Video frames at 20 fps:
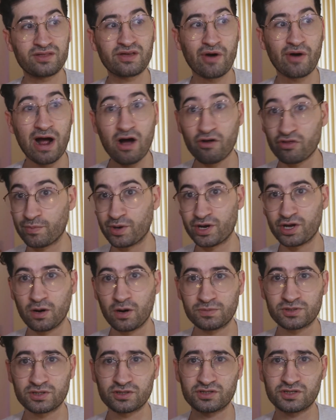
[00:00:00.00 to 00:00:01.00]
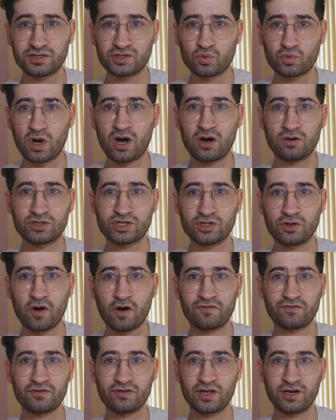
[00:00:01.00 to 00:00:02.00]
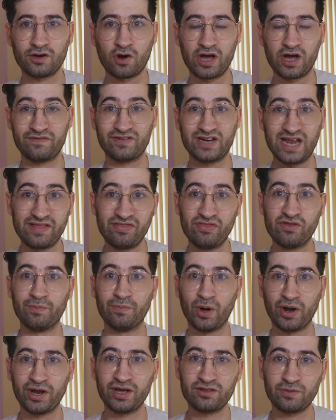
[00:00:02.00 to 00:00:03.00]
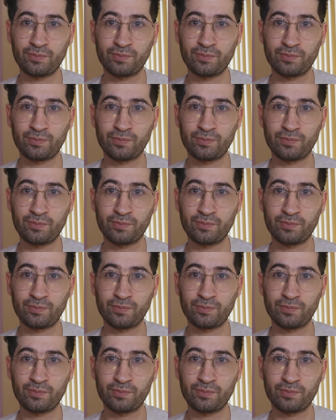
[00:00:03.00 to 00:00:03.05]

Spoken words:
They're out of the money options as well, so often they're not even in the money.